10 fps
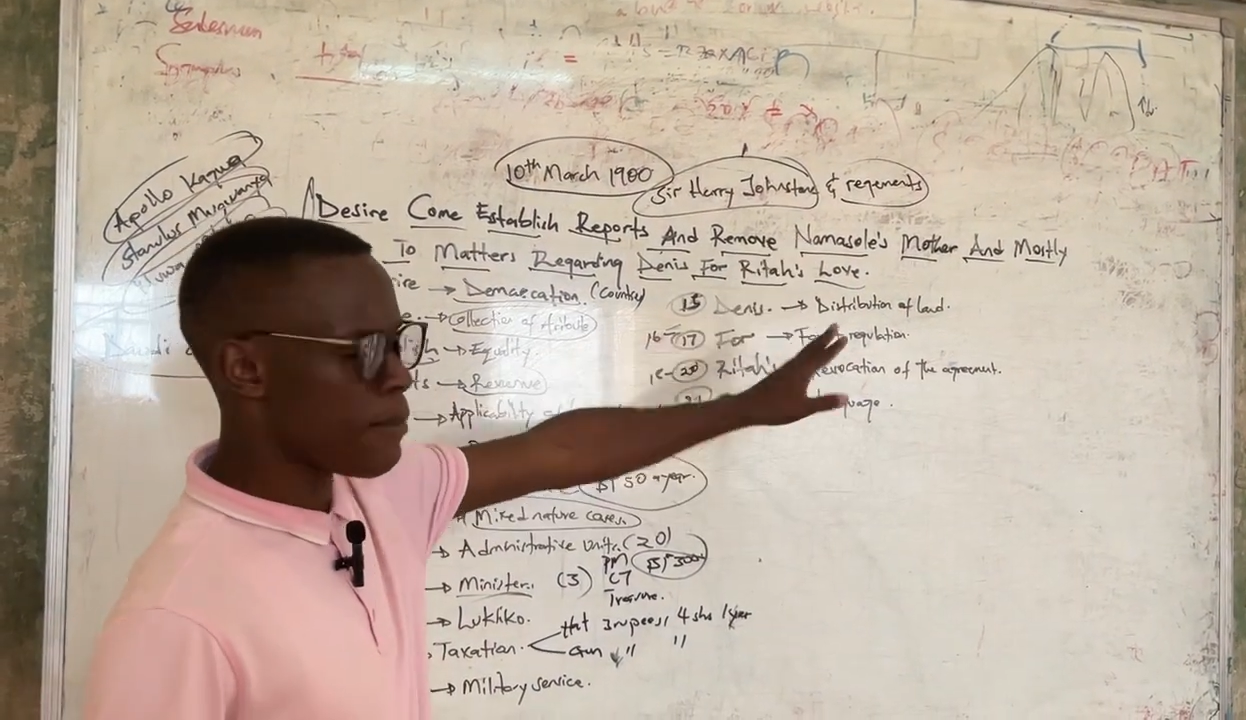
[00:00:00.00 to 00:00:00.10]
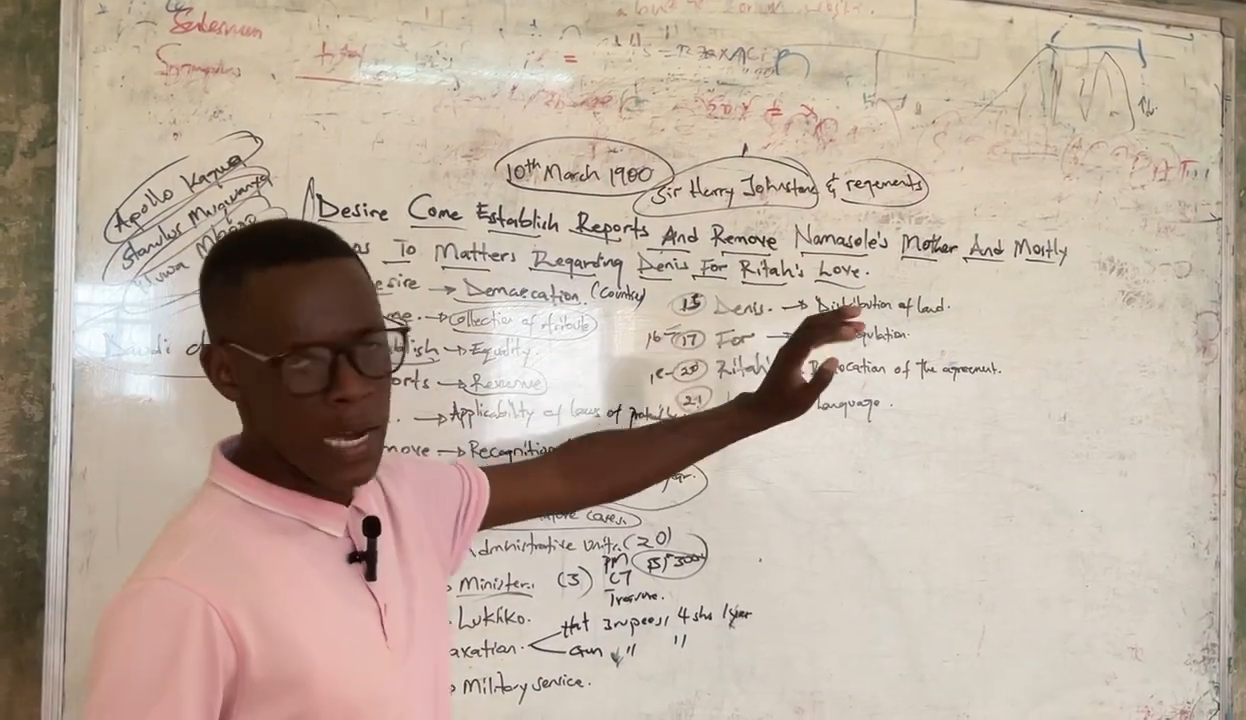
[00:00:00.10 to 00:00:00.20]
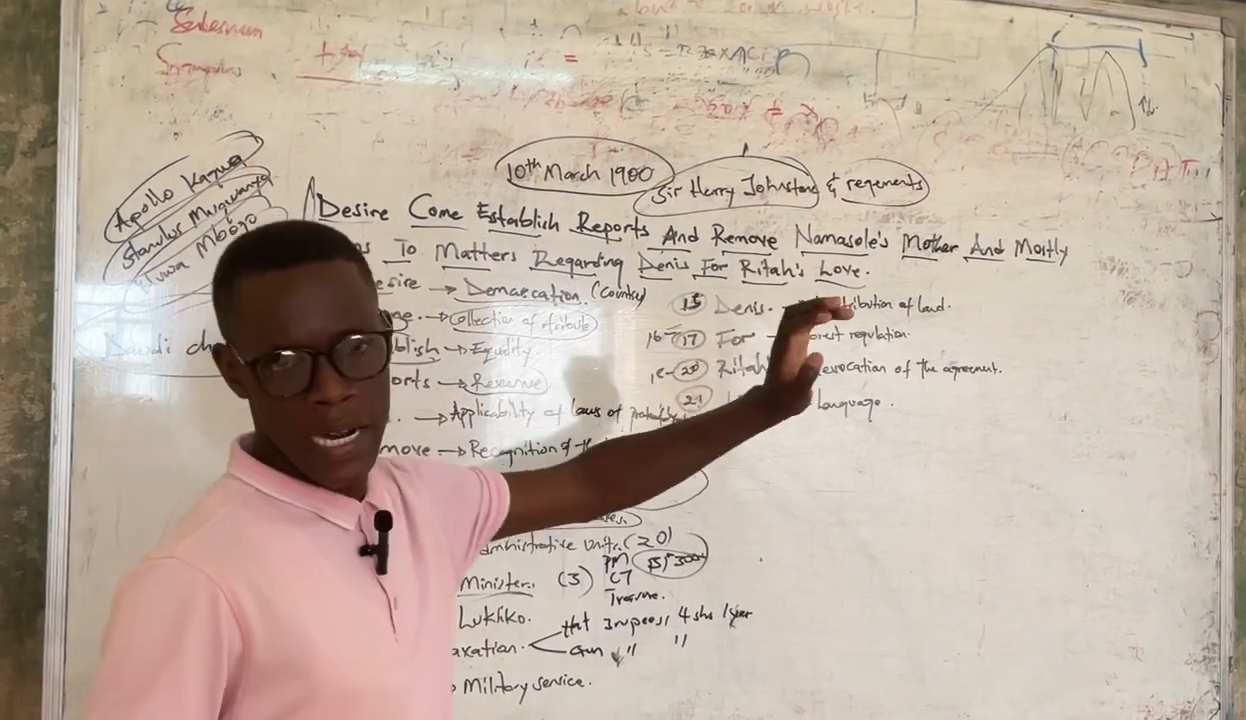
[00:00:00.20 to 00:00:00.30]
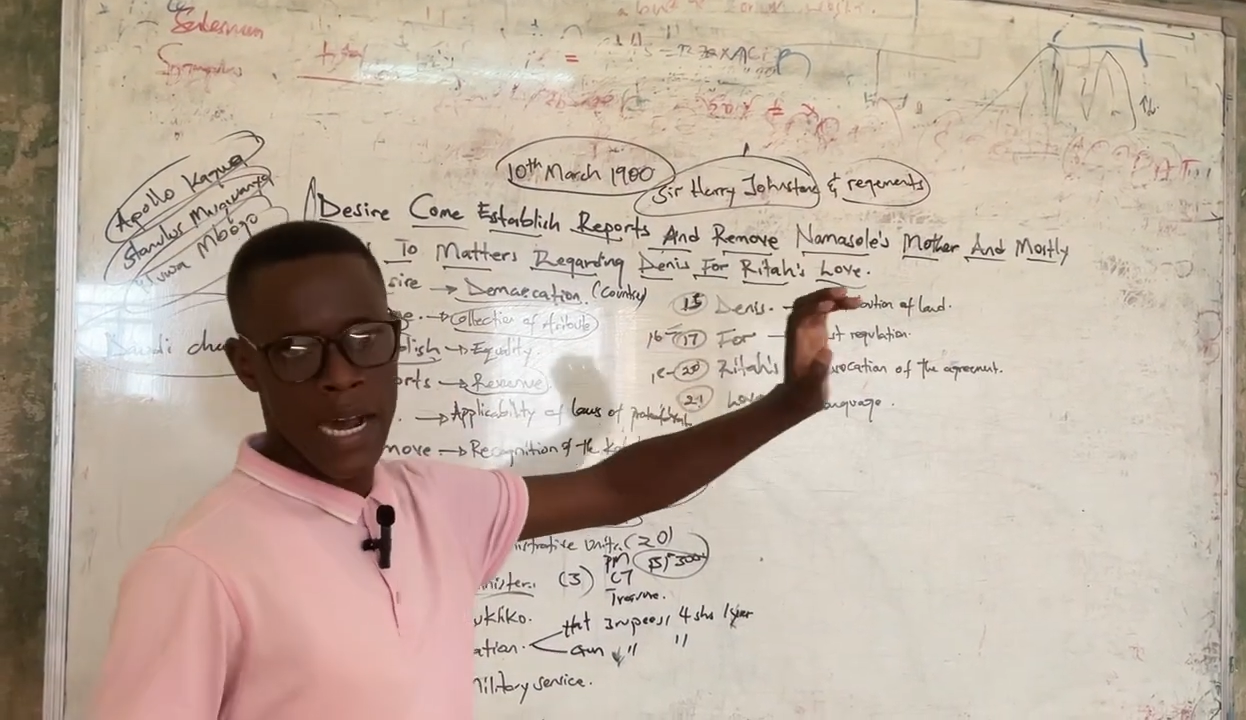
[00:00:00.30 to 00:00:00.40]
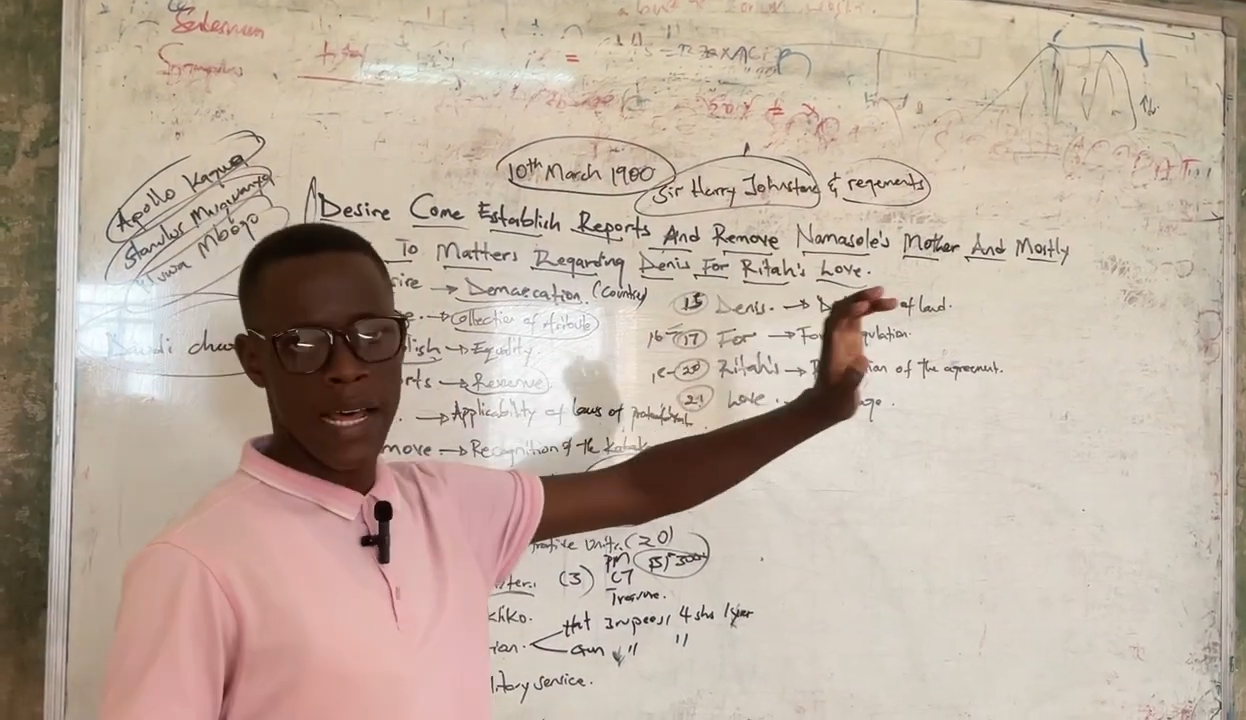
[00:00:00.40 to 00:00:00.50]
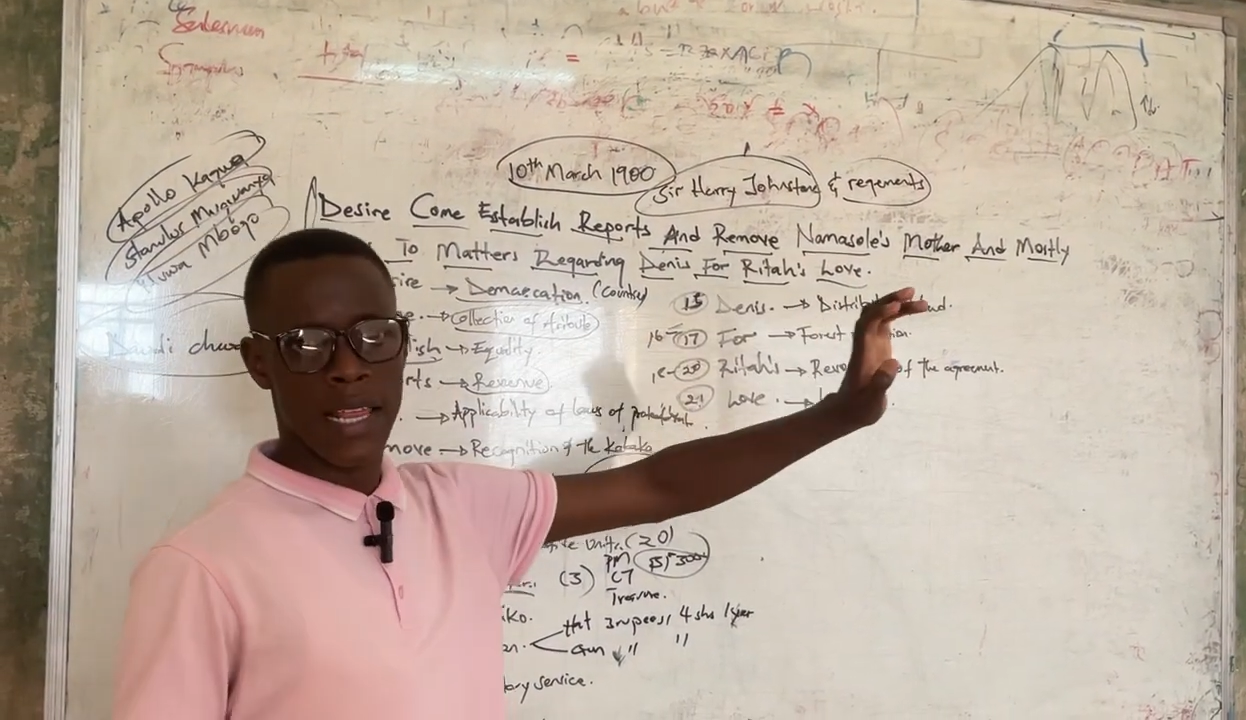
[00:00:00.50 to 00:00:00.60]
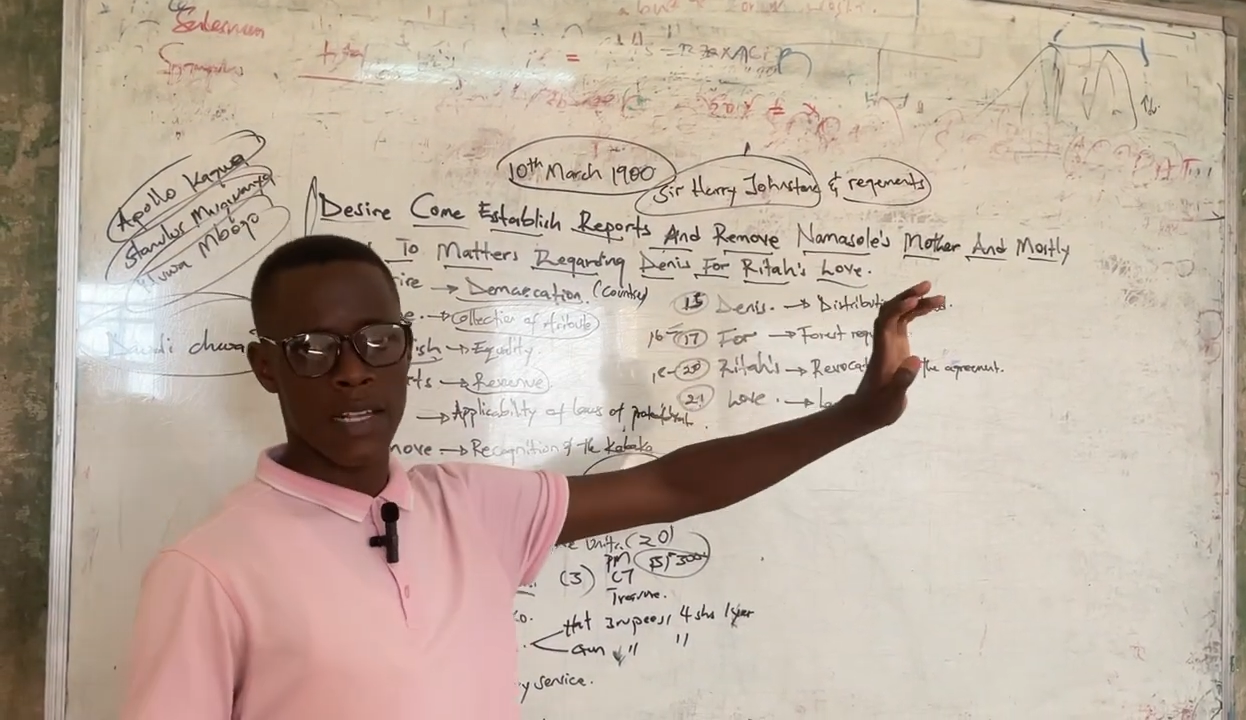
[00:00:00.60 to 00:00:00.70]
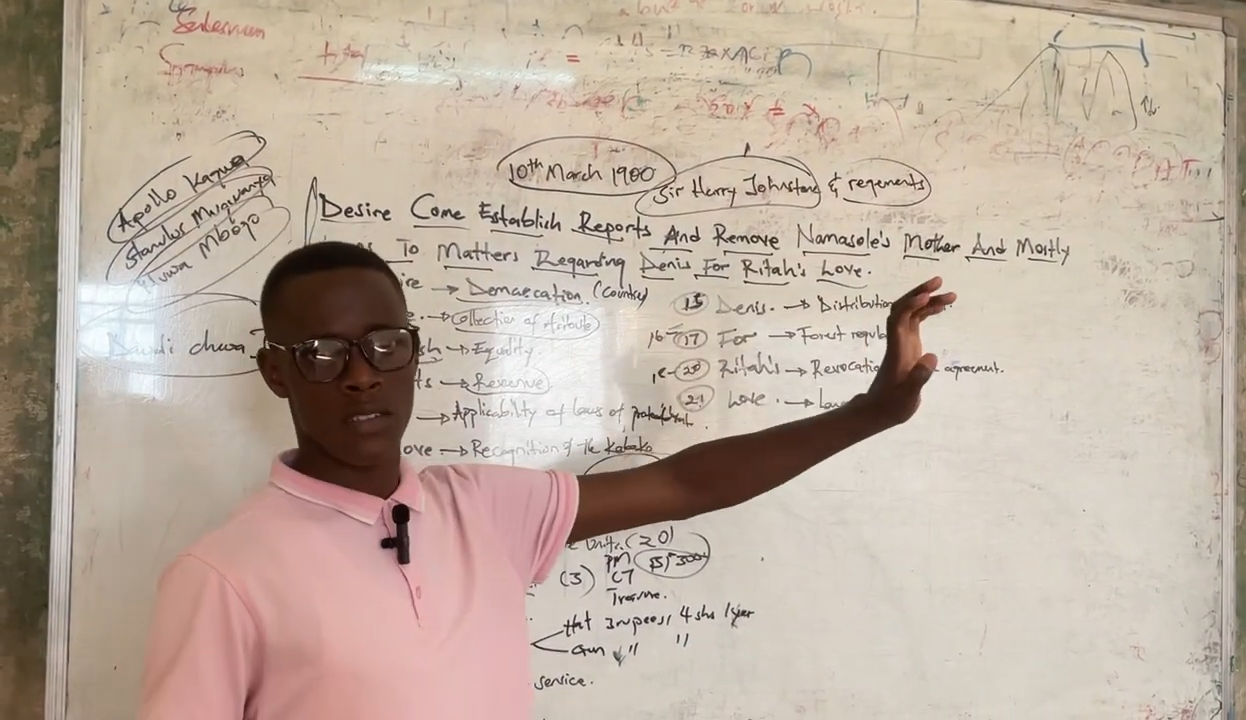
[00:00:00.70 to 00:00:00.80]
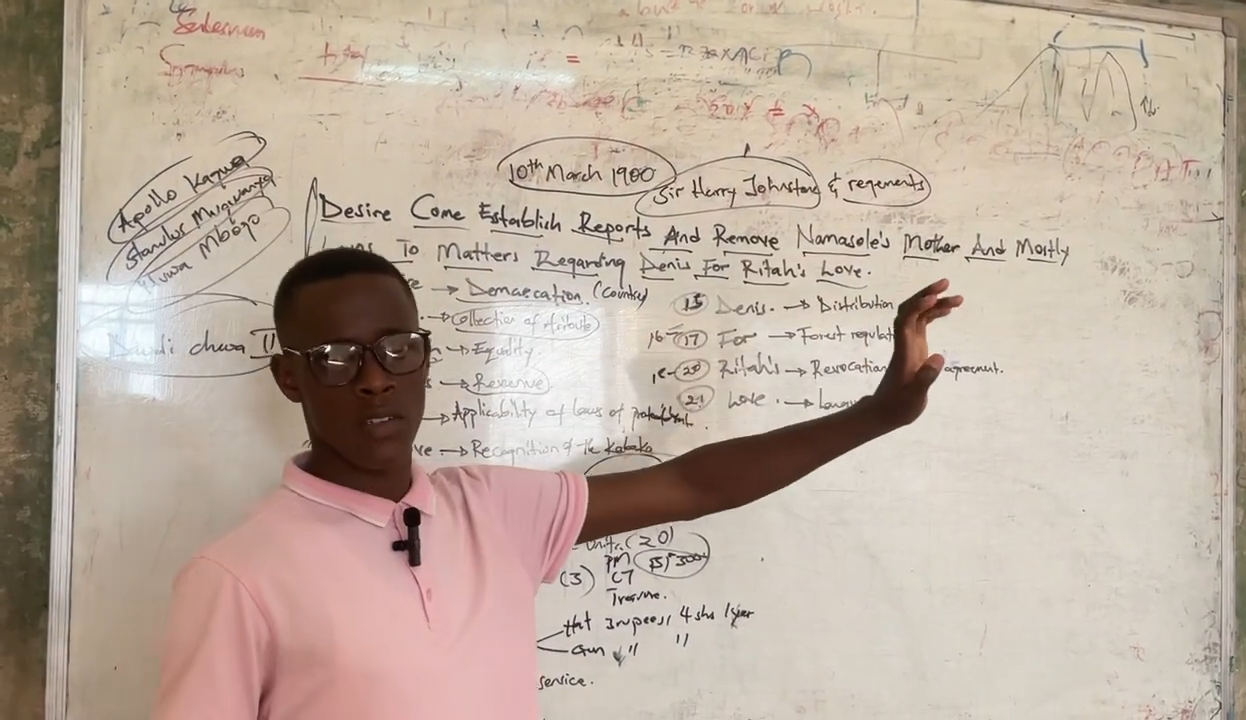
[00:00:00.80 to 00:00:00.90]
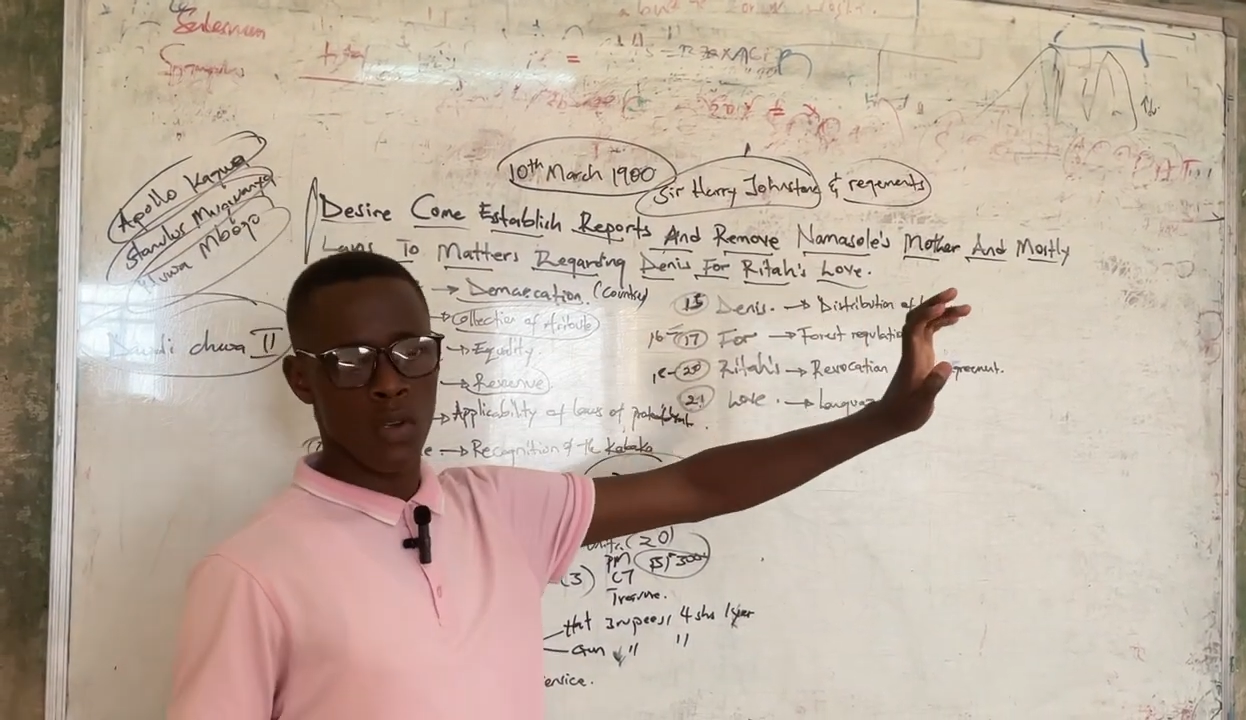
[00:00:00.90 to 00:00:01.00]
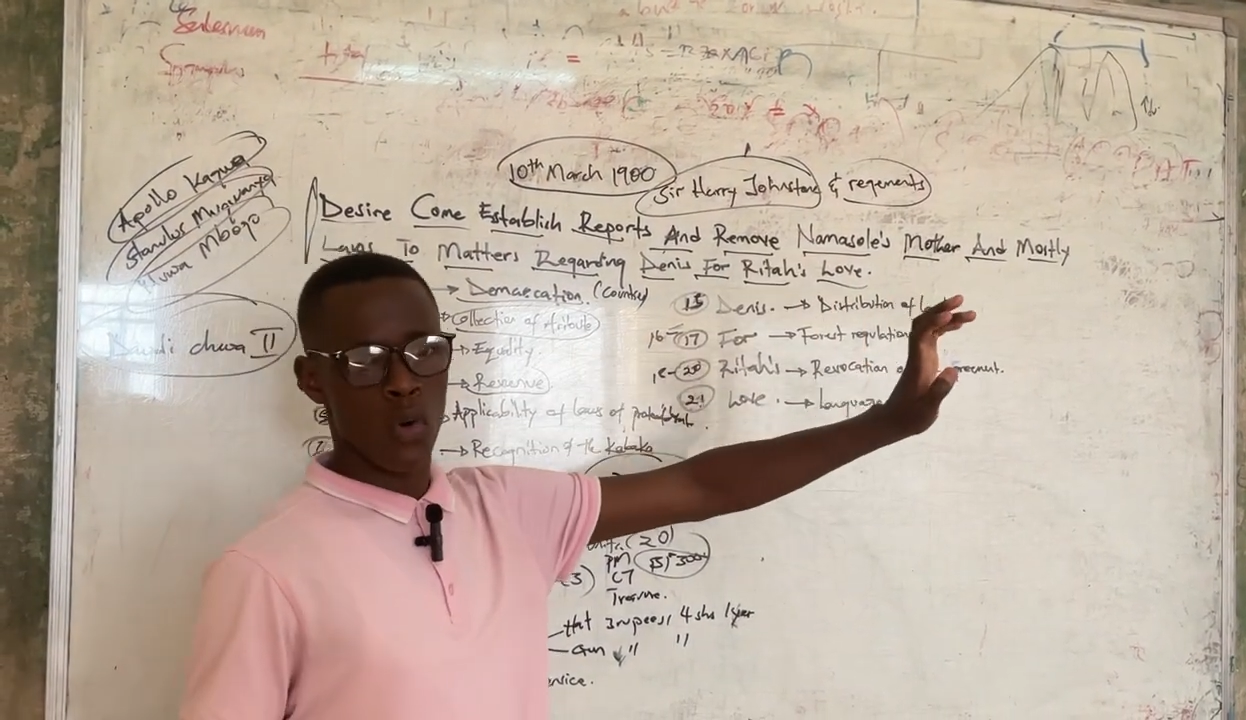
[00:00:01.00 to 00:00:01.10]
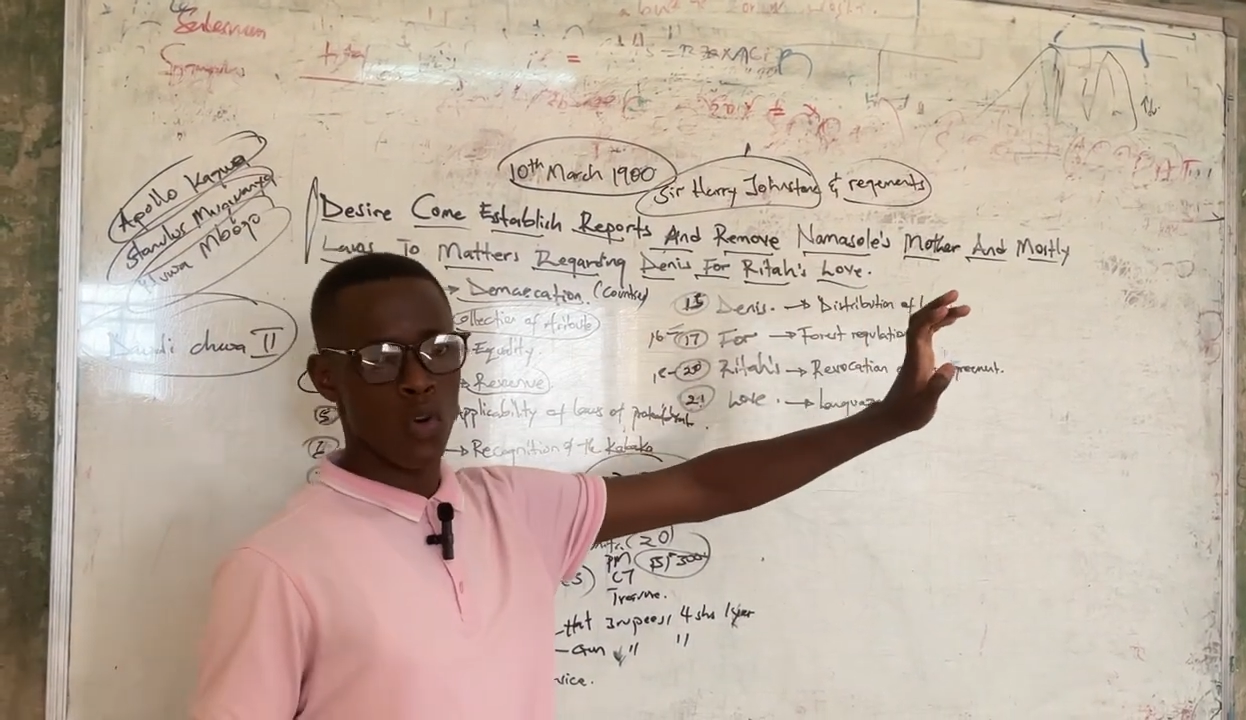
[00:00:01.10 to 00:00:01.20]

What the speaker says: among others.